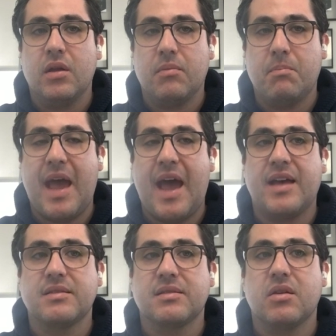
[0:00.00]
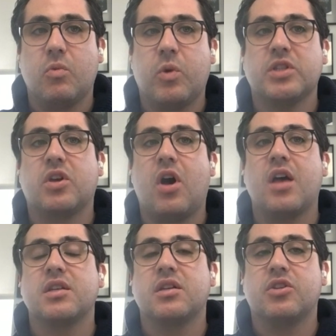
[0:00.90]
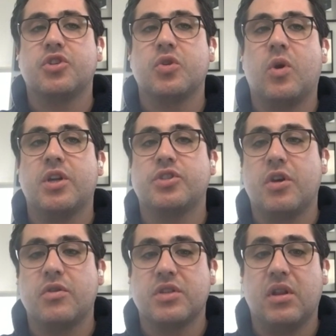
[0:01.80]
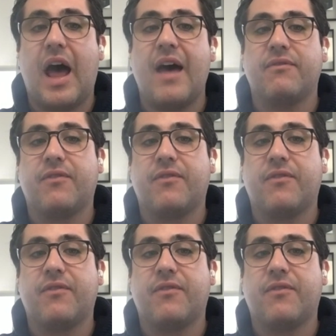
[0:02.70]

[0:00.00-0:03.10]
masks. What's causing the shortage goes a lot